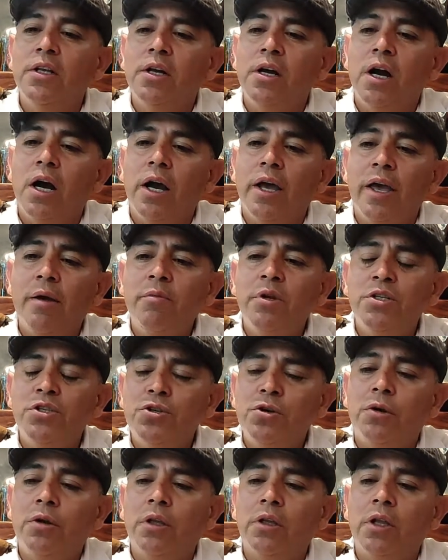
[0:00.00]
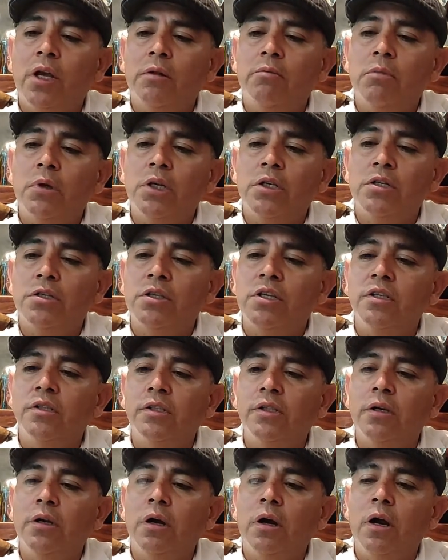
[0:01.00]
I am enjoying that much this
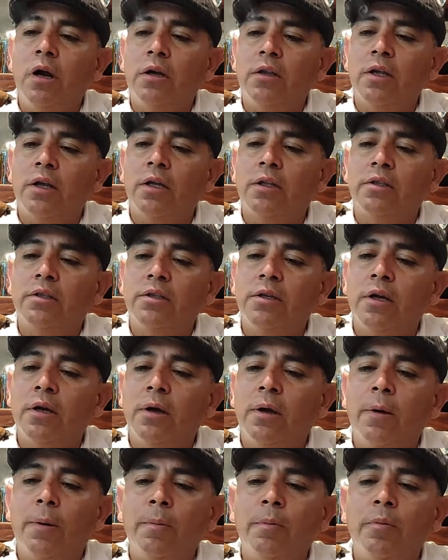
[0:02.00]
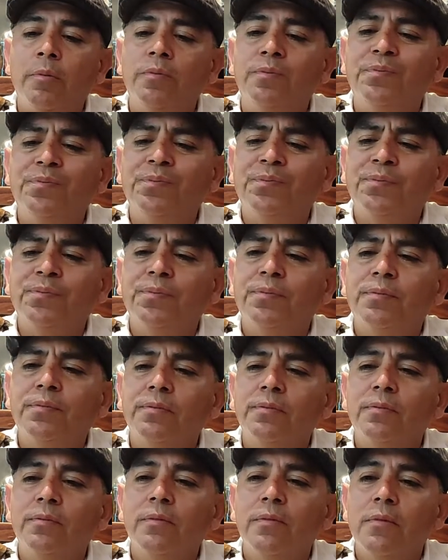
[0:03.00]
cigar that
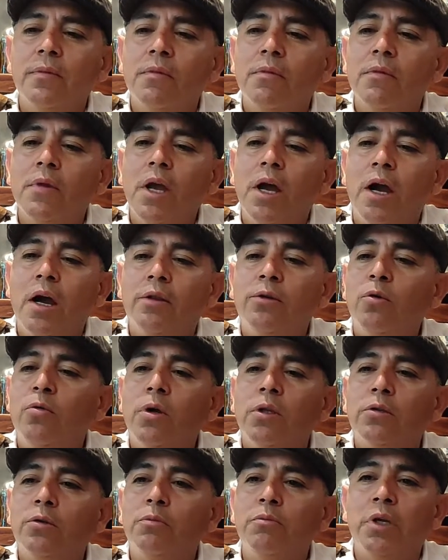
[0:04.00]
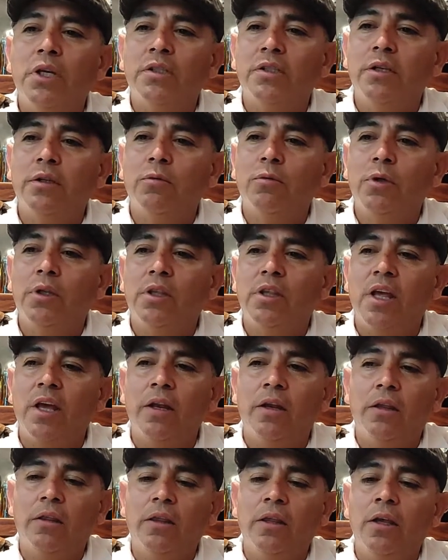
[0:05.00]
I don't want to mix it with
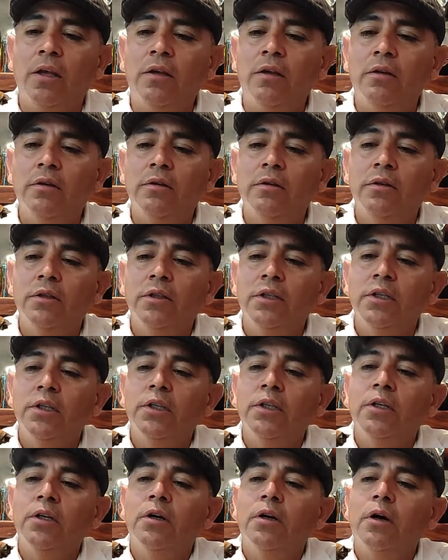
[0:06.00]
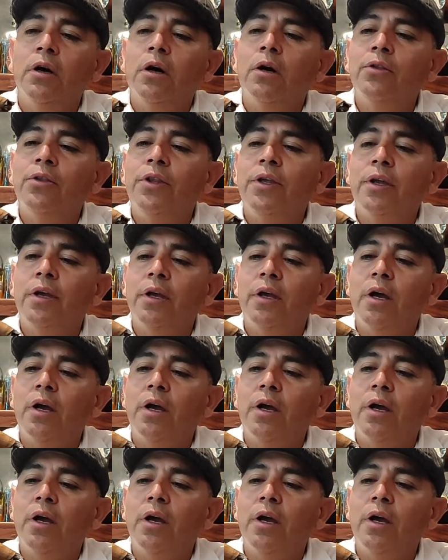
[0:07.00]
anything. On the